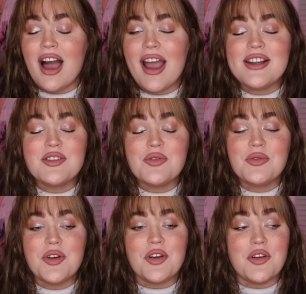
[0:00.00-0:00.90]
I
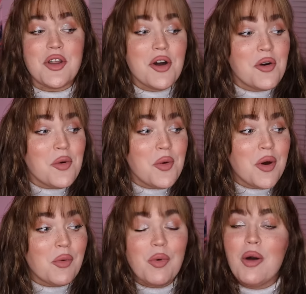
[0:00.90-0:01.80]
don't
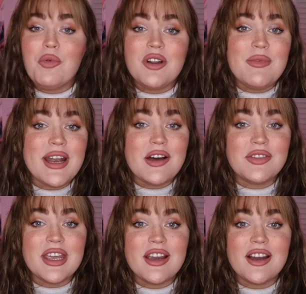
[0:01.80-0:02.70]
know what would have been
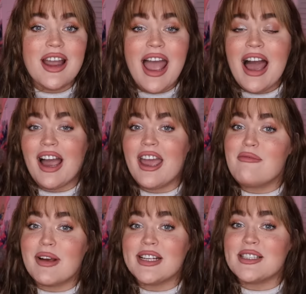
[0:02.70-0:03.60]
out there. I
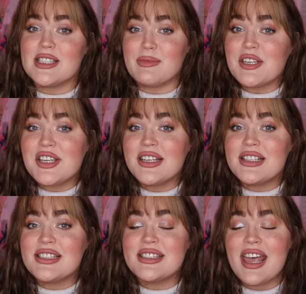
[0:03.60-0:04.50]
have my
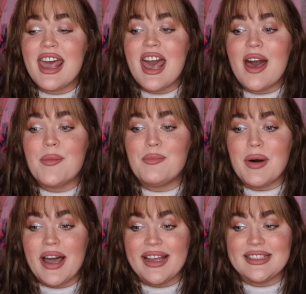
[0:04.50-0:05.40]
suspicions,
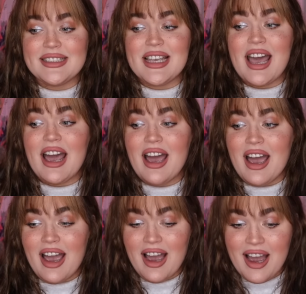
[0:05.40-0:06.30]
but
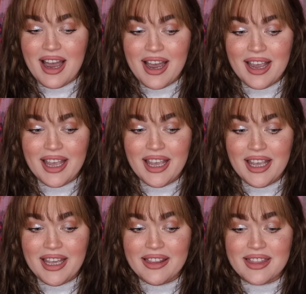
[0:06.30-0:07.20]

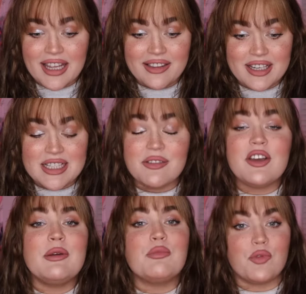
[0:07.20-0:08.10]
I think that it's
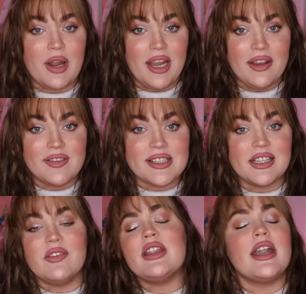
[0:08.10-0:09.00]
very brave to
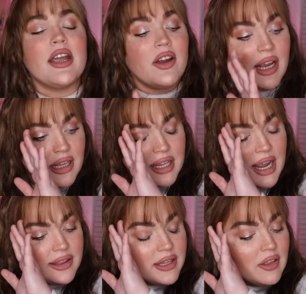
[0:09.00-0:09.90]
live in that area. Like,
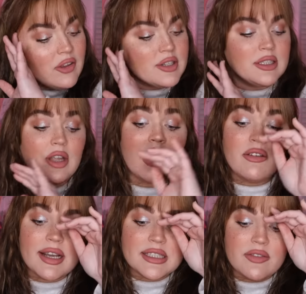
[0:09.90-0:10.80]
I think that there's a lot
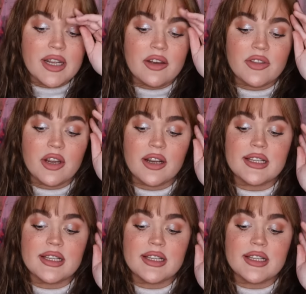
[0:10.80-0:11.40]
of activity out there.